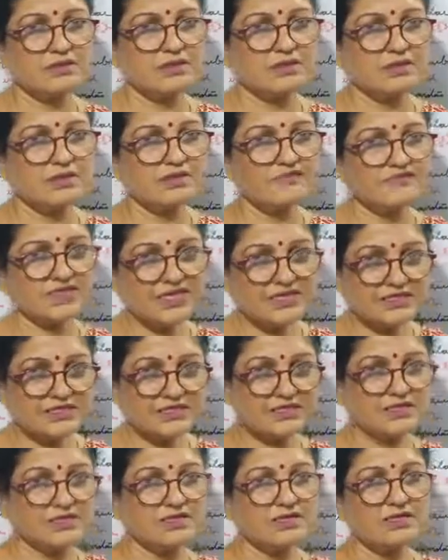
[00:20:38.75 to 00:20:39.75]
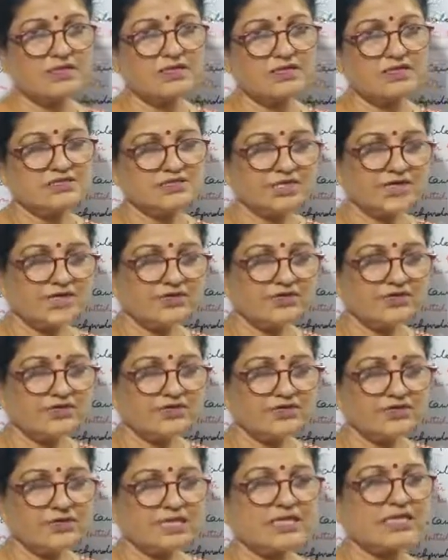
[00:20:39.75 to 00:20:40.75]
of that secondary
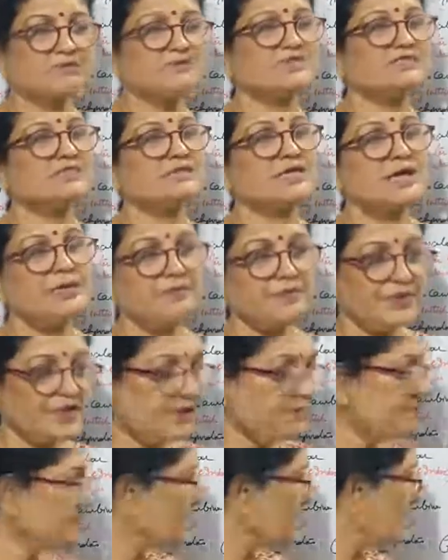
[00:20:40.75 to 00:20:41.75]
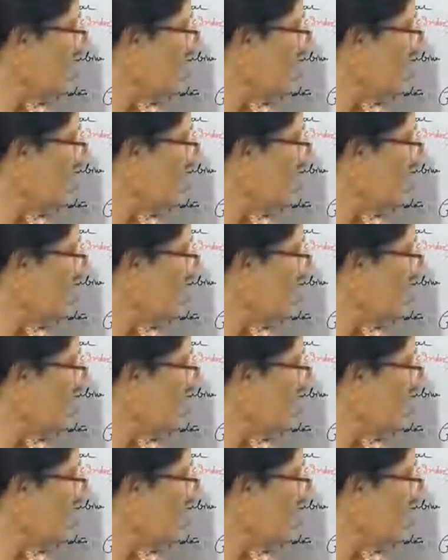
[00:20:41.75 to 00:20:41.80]
growth, that means cambium,